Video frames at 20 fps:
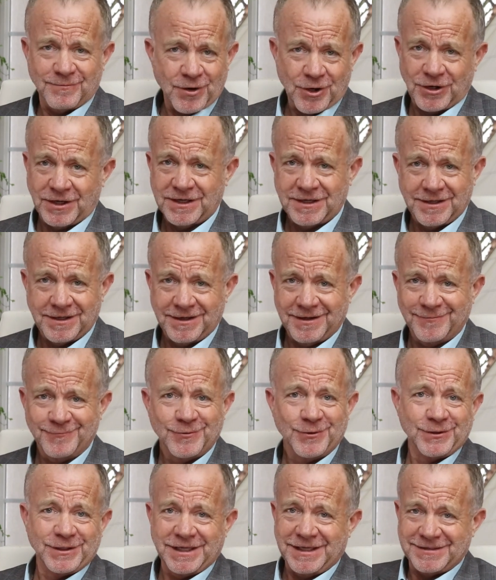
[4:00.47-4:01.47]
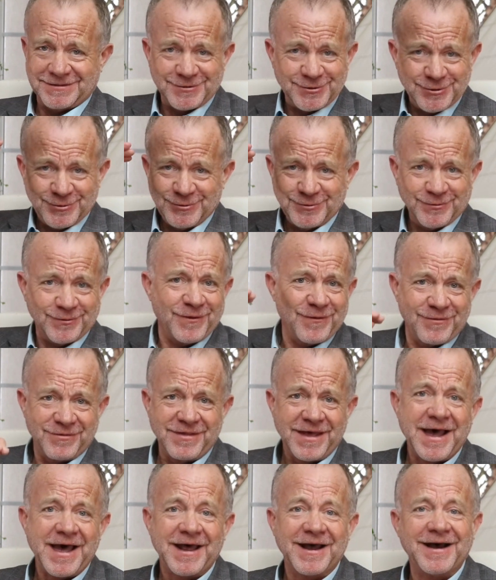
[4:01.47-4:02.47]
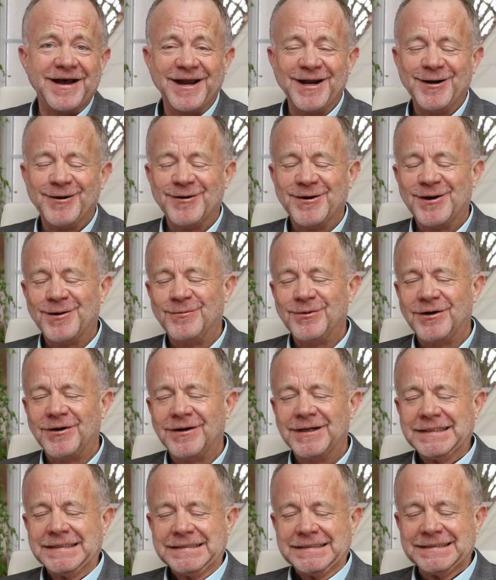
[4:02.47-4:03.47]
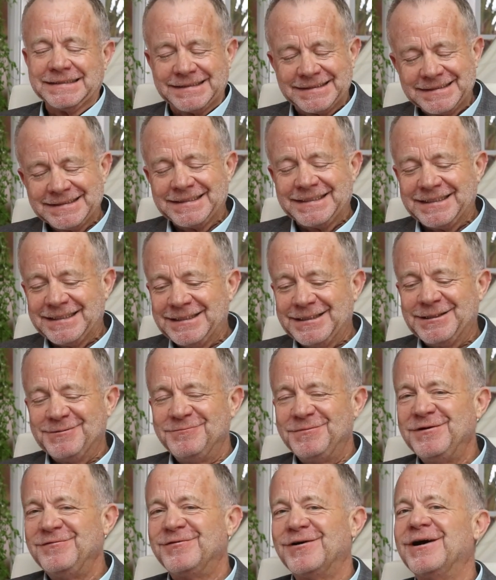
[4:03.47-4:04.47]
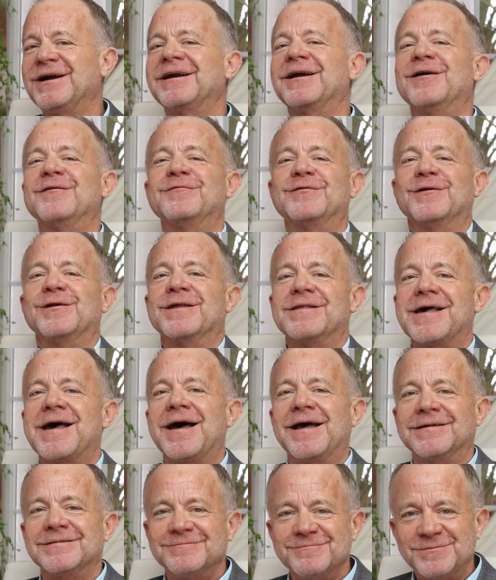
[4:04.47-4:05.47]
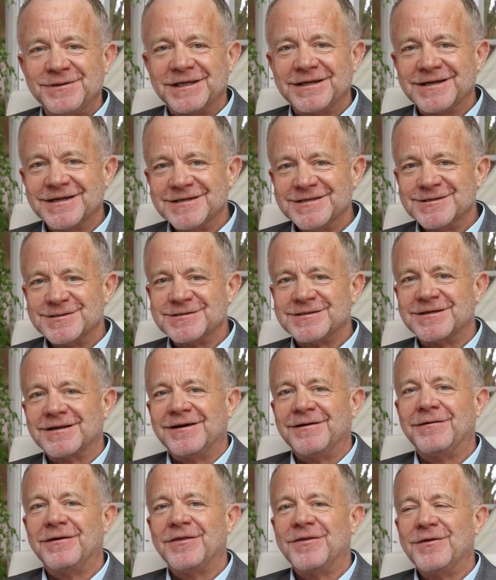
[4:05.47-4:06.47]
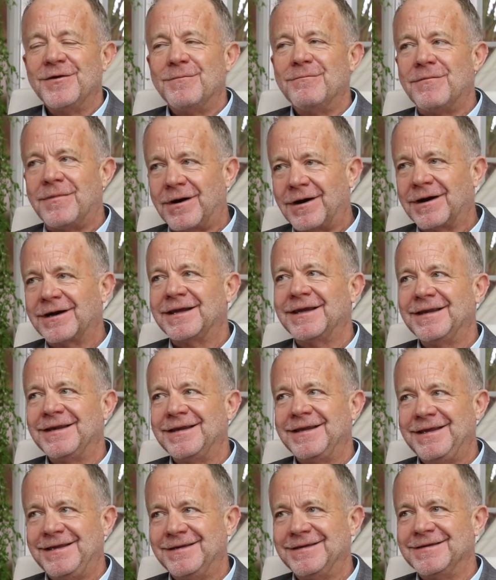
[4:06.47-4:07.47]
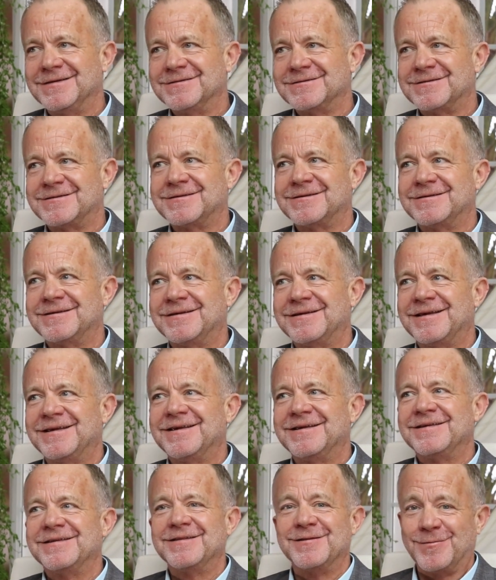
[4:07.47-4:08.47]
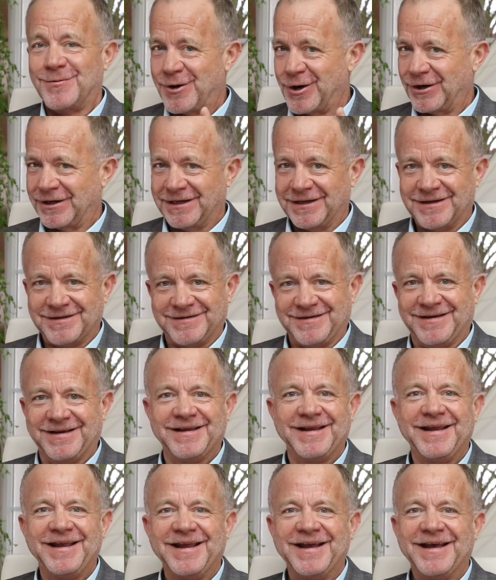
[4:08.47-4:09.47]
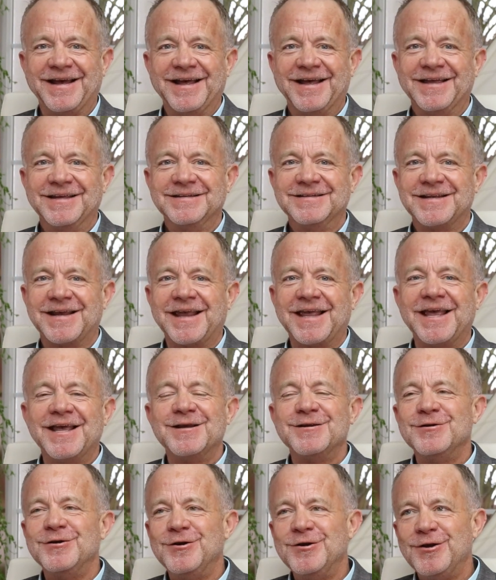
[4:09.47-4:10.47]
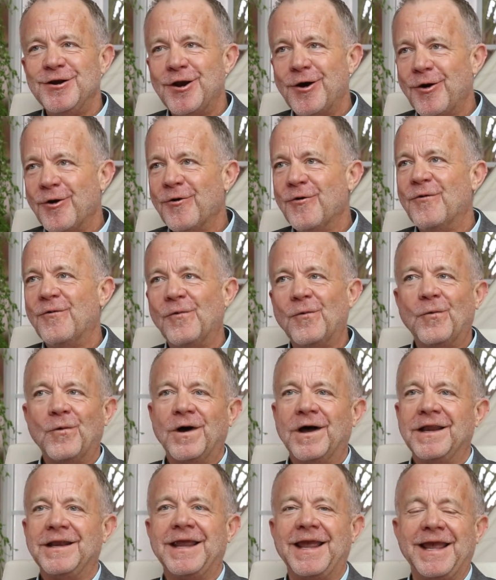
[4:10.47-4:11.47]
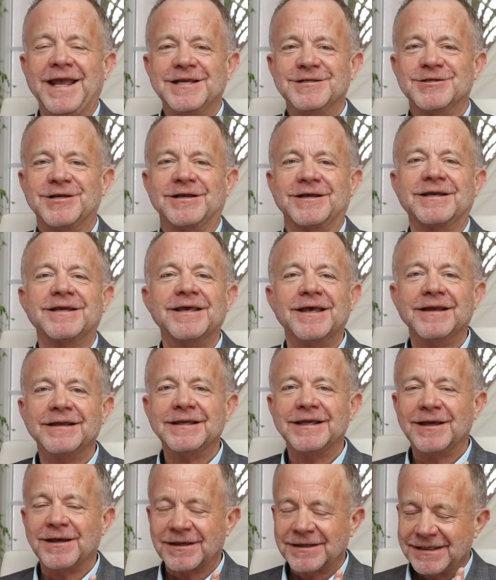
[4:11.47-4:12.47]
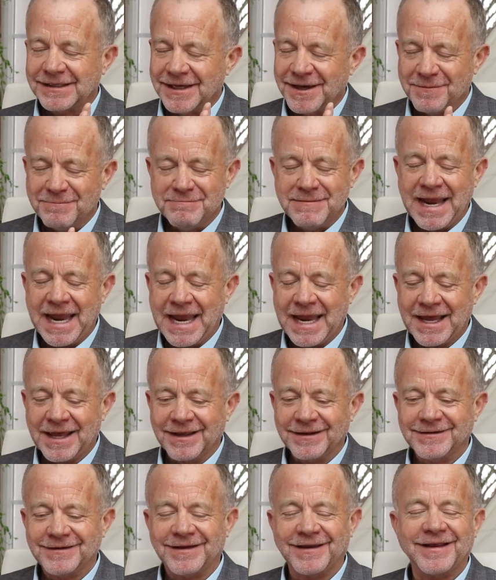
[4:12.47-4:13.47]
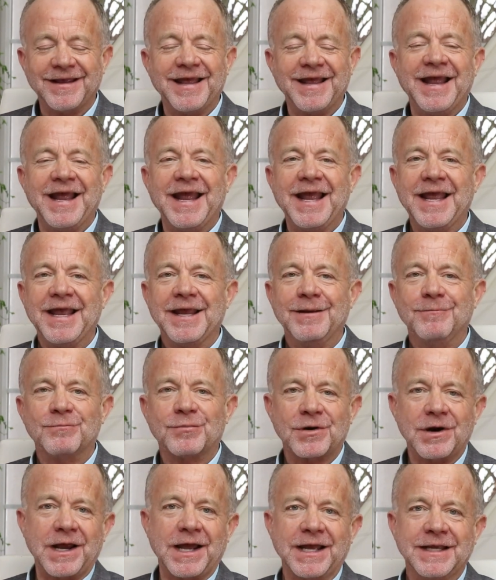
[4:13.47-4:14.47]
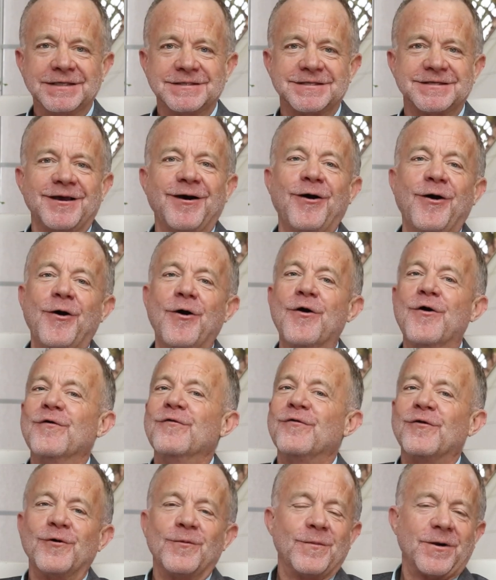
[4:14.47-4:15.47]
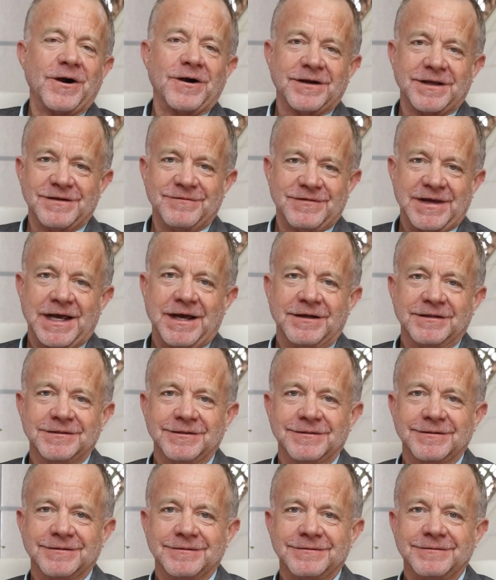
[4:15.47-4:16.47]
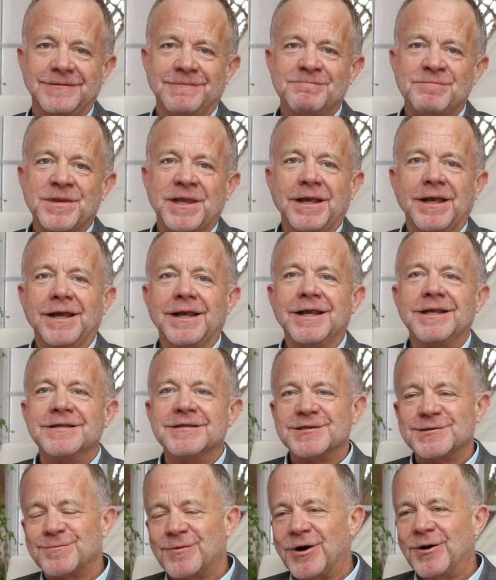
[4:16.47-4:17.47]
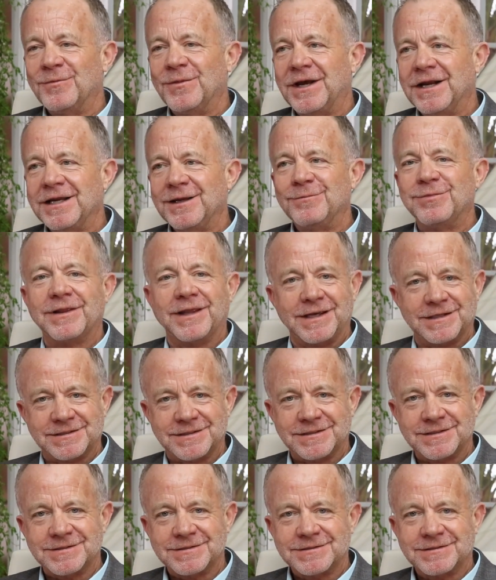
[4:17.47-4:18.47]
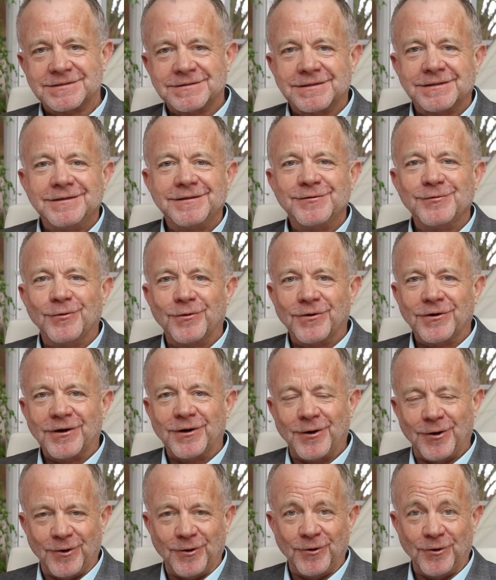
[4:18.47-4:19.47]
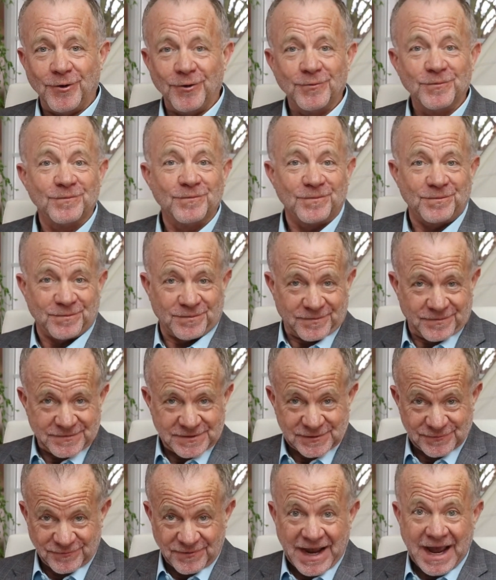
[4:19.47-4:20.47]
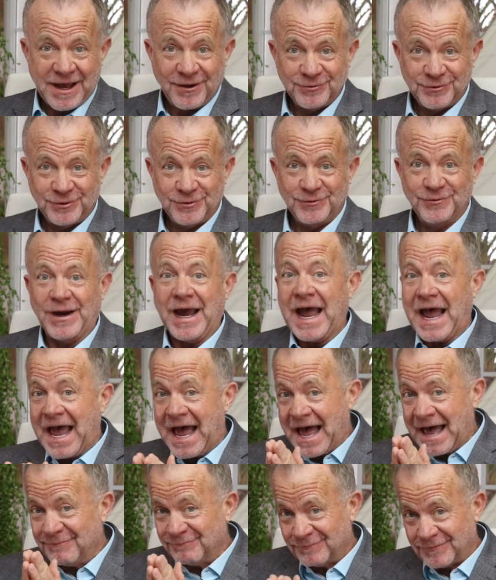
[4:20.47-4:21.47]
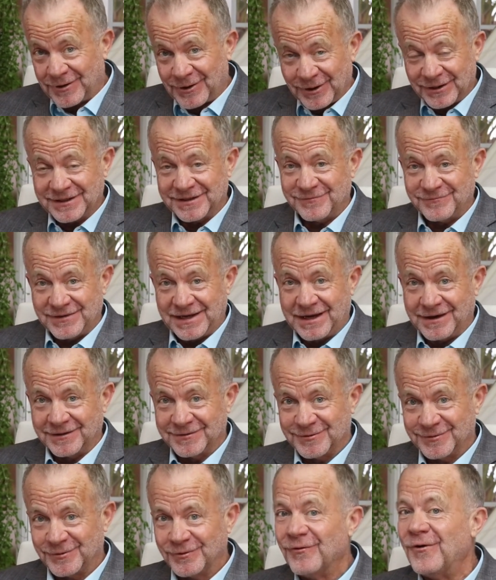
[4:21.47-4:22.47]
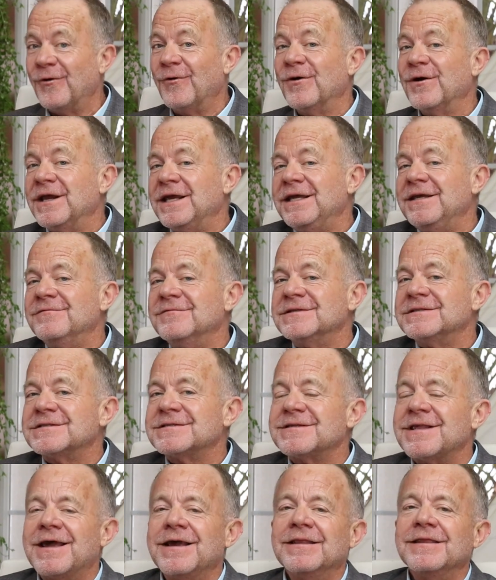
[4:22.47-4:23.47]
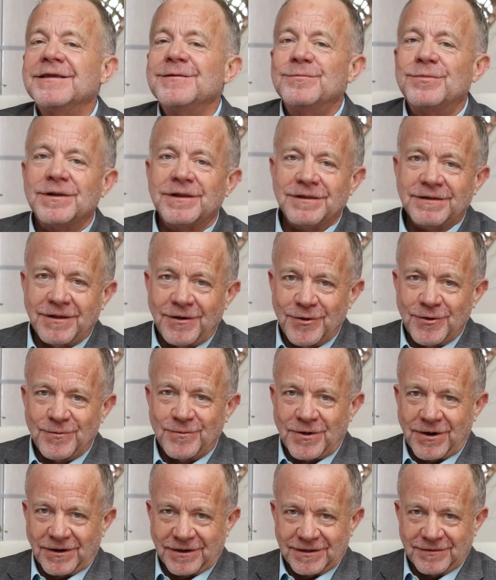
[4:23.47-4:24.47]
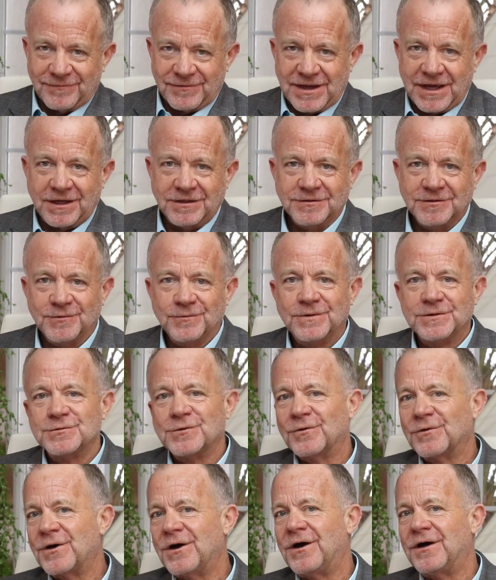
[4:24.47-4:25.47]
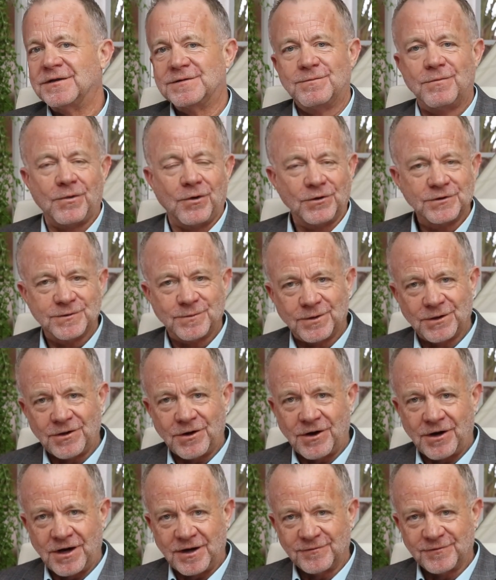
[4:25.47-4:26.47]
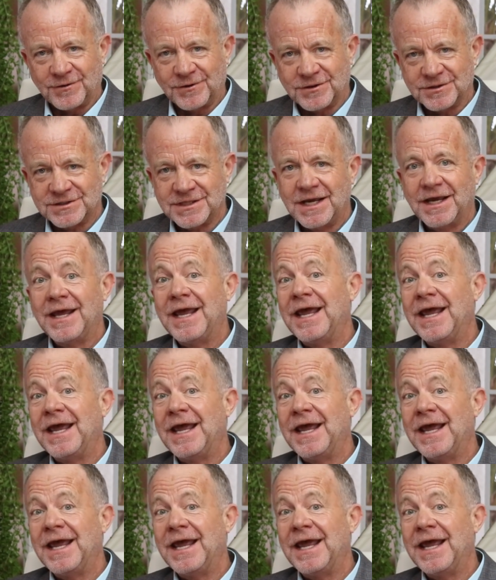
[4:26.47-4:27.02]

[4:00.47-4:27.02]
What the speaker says: marketing will get you that higher number. Be very careful of that, because the market is the market, and no one agent can command a price over market value. The smart money places your home value at market value or even slightly below market value, which will cause multiple offers